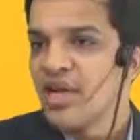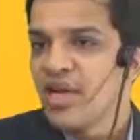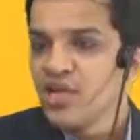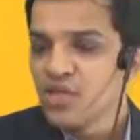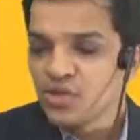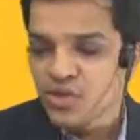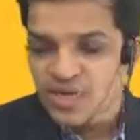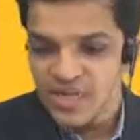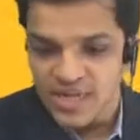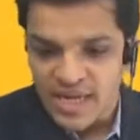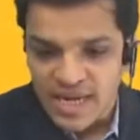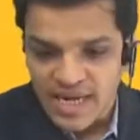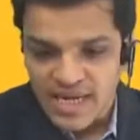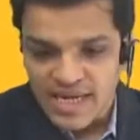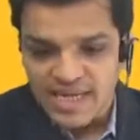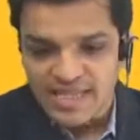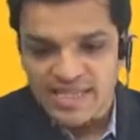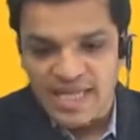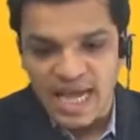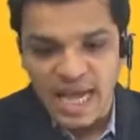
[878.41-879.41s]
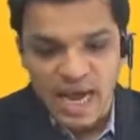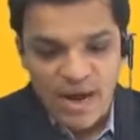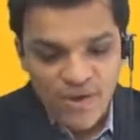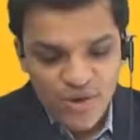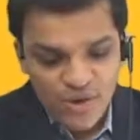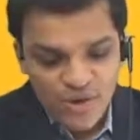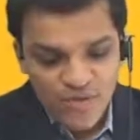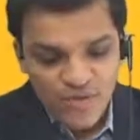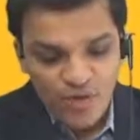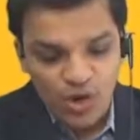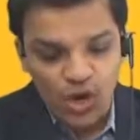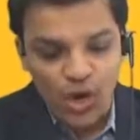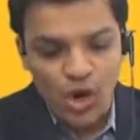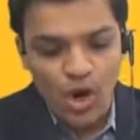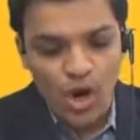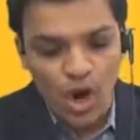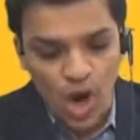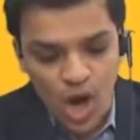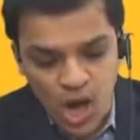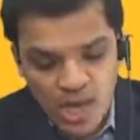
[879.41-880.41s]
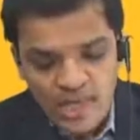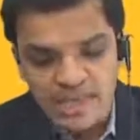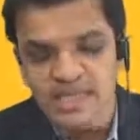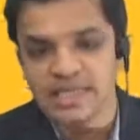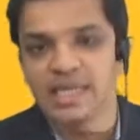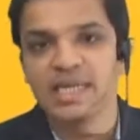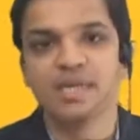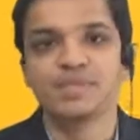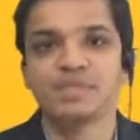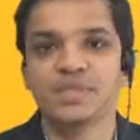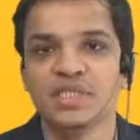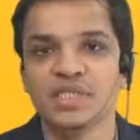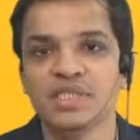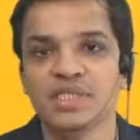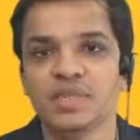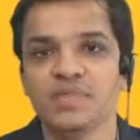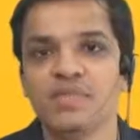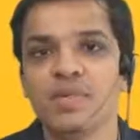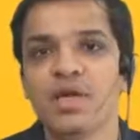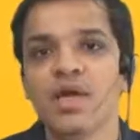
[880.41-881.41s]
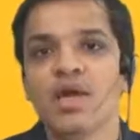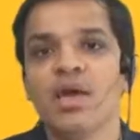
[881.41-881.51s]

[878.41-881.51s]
So in that case, I have to follow a long setup system.